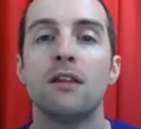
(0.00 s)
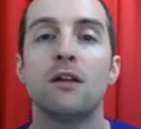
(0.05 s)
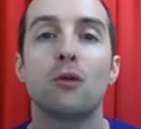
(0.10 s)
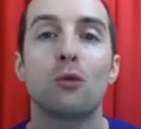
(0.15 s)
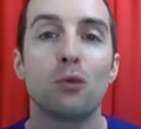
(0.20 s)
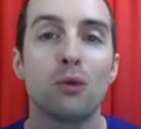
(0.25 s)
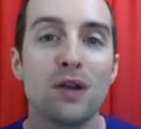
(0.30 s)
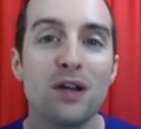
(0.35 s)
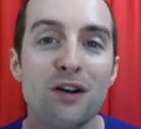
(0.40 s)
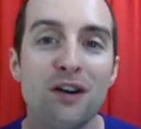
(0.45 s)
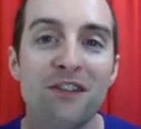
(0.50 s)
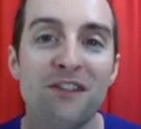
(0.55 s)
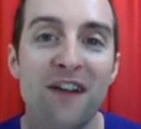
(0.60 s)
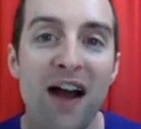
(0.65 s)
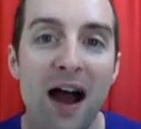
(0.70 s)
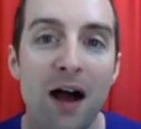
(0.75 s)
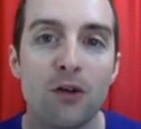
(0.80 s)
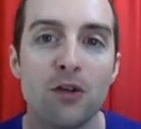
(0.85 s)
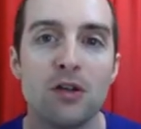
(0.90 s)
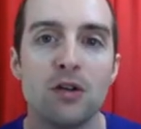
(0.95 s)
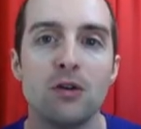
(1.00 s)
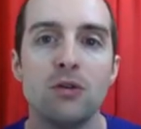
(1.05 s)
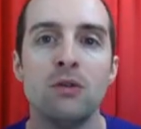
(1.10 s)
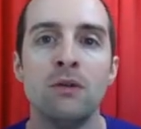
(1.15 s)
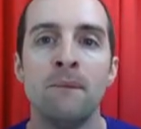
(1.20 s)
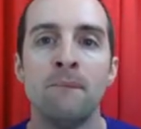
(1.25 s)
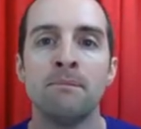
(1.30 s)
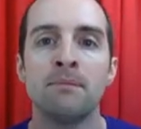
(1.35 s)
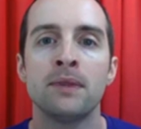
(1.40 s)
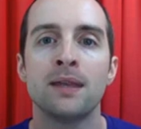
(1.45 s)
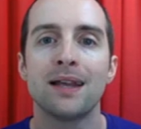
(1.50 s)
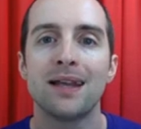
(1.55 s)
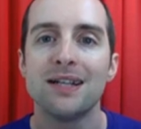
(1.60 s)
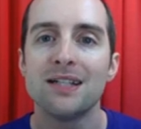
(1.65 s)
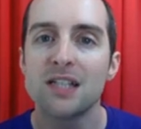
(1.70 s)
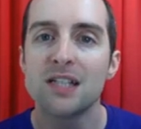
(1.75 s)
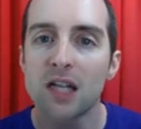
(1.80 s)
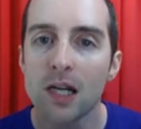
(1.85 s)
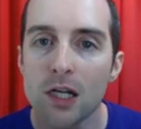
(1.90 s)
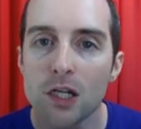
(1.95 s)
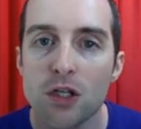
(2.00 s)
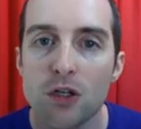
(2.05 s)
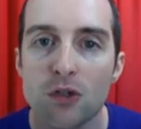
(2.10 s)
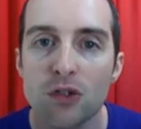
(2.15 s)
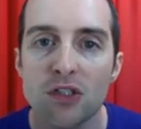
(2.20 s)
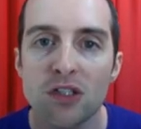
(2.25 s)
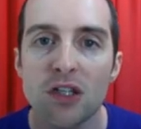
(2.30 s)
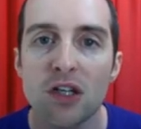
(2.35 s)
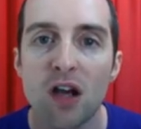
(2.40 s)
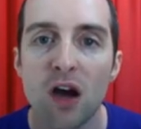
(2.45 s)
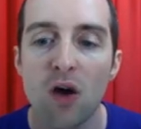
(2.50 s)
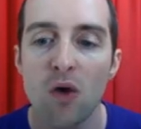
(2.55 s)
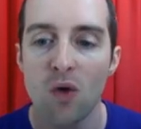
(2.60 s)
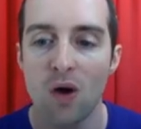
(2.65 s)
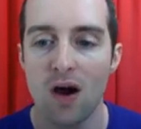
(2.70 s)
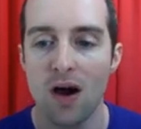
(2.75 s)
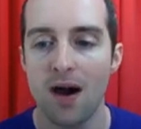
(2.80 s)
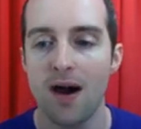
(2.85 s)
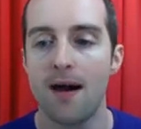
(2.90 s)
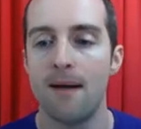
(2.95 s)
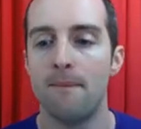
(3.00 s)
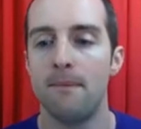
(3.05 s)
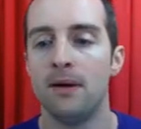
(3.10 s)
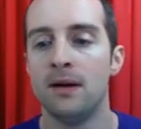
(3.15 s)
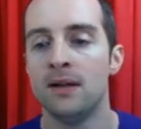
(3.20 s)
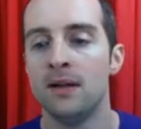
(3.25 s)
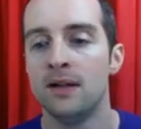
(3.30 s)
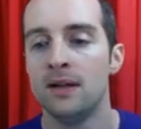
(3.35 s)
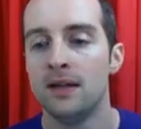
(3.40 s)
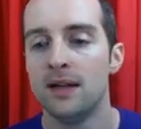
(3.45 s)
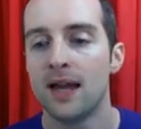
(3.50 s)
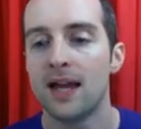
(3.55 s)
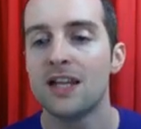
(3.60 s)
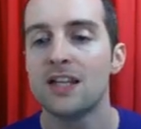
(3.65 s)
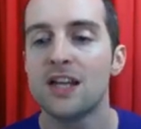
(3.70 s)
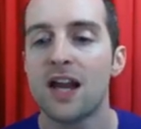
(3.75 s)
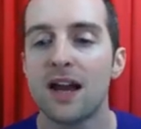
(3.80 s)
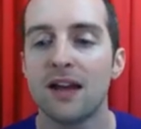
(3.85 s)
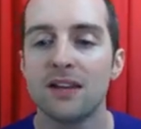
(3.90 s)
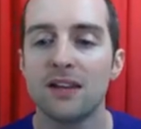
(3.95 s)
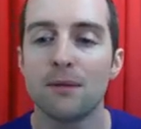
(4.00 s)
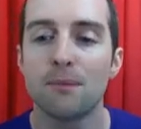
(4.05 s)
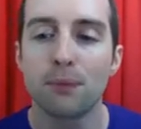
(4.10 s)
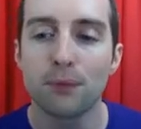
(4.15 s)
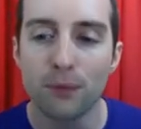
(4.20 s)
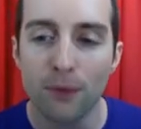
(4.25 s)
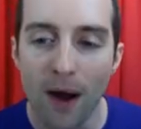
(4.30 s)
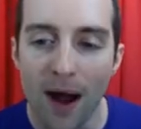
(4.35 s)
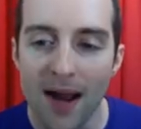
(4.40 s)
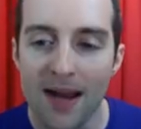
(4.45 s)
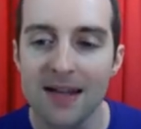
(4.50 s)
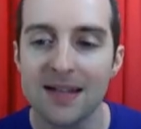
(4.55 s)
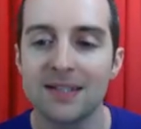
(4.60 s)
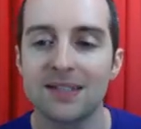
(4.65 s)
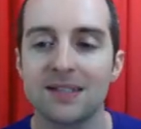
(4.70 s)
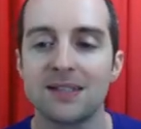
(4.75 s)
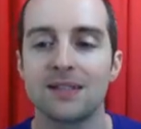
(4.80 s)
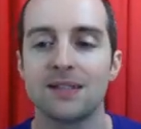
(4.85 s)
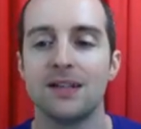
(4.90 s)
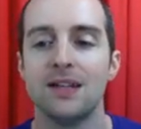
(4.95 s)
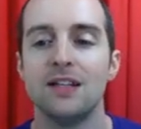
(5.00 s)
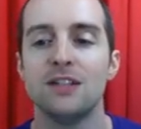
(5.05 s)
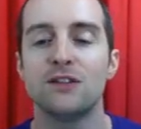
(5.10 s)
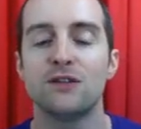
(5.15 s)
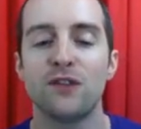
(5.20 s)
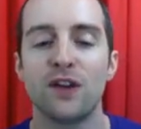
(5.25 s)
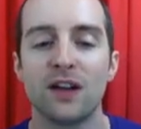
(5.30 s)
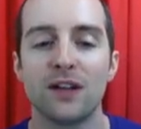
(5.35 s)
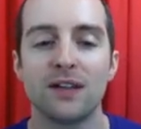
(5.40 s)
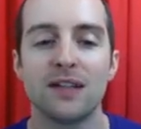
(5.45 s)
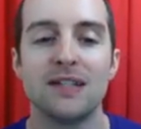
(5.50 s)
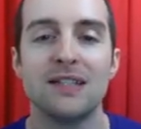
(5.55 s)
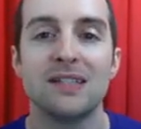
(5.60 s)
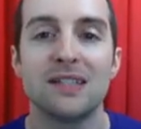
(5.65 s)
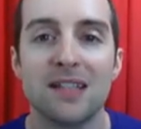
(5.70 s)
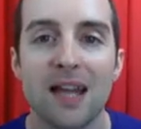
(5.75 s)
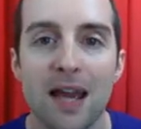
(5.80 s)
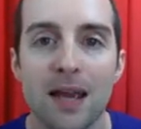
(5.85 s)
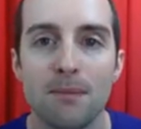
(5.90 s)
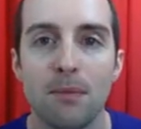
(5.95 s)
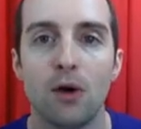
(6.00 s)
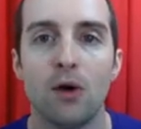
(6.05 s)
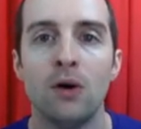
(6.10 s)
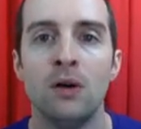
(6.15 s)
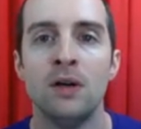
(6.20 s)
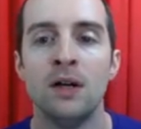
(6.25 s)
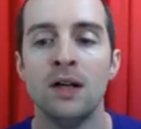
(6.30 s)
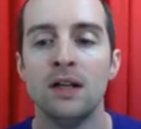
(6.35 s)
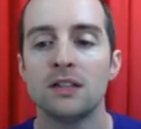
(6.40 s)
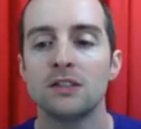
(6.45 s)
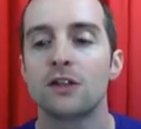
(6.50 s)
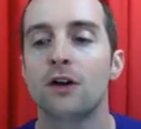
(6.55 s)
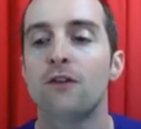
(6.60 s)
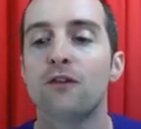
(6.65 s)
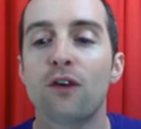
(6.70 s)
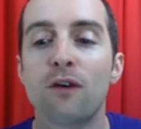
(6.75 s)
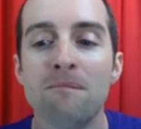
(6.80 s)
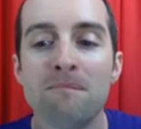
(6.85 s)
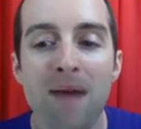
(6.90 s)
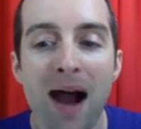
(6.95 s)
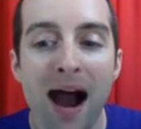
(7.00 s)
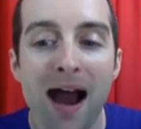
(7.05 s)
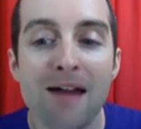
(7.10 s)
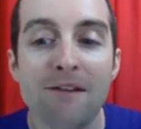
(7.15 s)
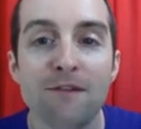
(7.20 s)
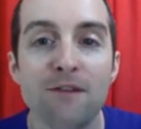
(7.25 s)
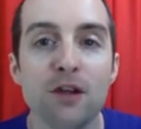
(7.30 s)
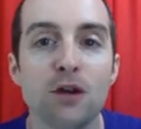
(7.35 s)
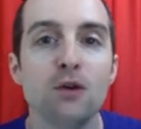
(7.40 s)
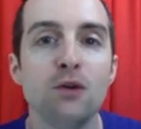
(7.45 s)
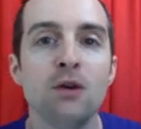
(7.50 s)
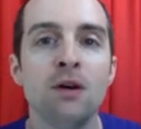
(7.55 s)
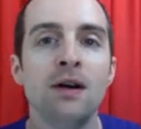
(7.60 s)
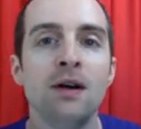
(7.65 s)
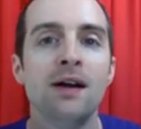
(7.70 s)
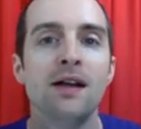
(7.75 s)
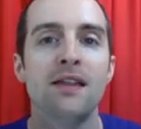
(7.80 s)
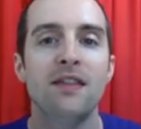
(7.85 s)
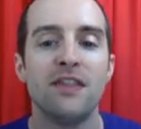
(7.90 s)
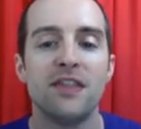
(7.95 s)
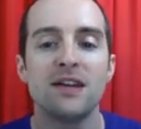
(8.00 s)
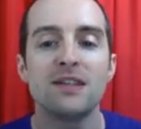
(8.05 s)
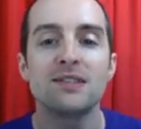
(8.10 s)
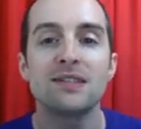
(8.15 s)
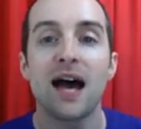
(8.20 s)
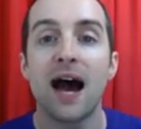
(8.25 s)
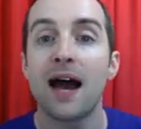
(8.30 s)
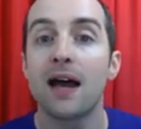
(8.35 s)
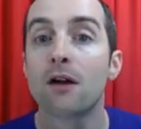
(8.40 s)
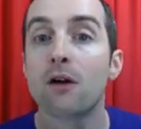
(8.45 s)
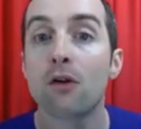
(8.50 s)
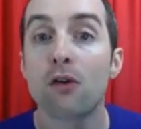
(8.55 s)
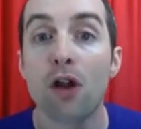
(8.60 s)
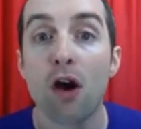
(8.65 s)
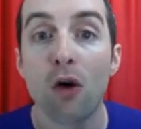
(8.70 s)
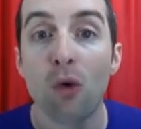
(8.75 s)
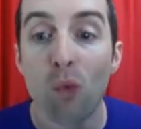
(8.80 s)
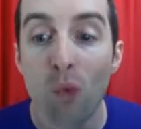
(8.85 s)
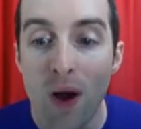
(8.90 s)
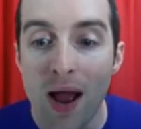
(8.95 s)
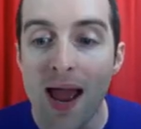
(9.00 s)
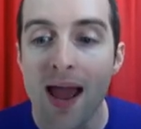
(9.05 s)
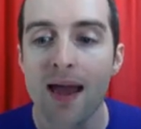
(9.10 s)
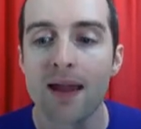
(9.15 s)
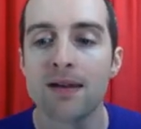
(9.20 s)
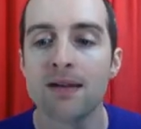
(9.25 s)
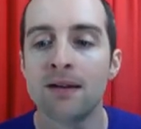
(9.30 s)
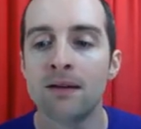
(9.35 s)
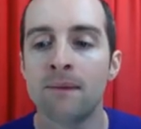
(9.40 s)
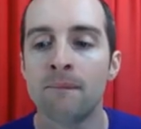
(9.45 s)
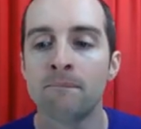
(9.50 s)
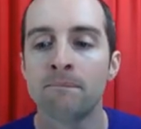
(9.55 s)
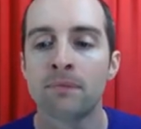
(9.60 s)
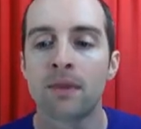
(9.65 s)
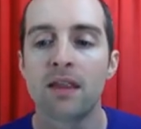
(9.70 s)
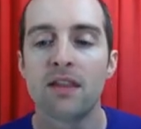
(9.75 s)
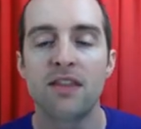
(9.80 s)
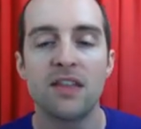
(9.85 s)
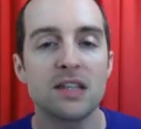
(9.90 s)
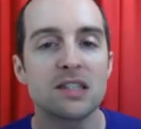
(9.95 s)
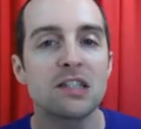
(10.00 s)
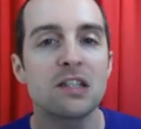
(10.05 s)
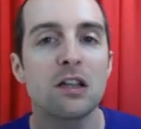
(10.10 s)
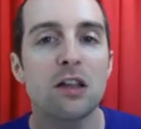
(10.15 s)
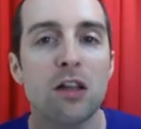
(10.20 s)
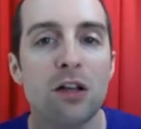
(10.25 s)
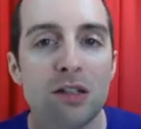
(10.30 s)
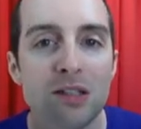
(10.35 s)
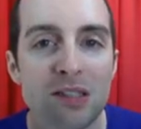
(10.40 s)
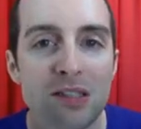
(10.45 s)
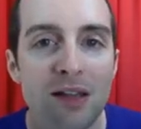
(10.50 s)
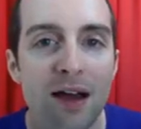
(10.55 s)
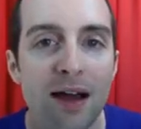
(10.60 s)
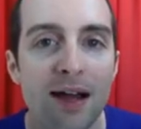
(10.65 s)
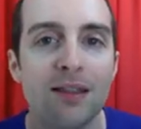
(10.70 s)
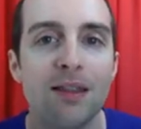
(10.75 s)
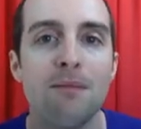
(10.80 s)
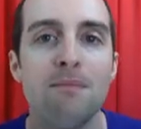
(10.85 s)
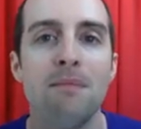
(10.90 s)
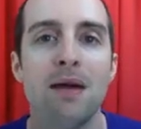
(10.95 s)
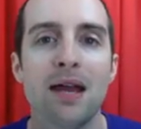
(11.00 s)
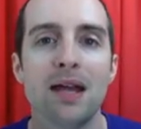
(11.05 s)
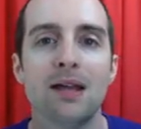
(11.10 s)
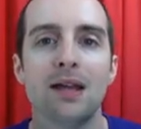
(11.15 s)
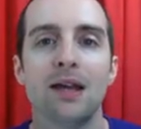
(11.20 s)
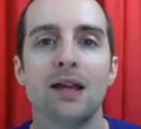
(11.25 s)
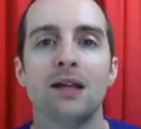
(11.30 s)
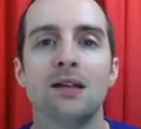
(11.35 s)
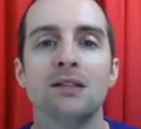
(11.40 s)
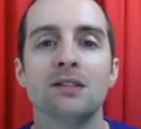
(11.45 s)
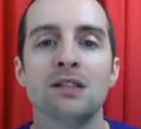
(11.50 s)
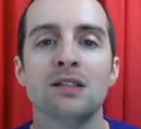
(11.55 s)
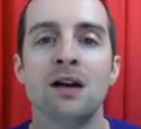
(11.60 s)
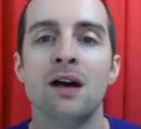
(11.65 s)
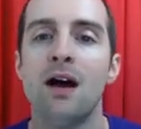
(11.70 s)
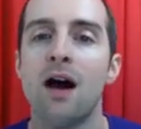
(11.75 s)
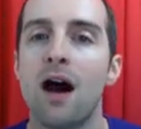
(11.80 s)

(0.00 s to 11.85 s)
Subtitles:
the real value continues to go up. And yet the price is fairly stable. So from my view, this, I don't know when, this looks like the makings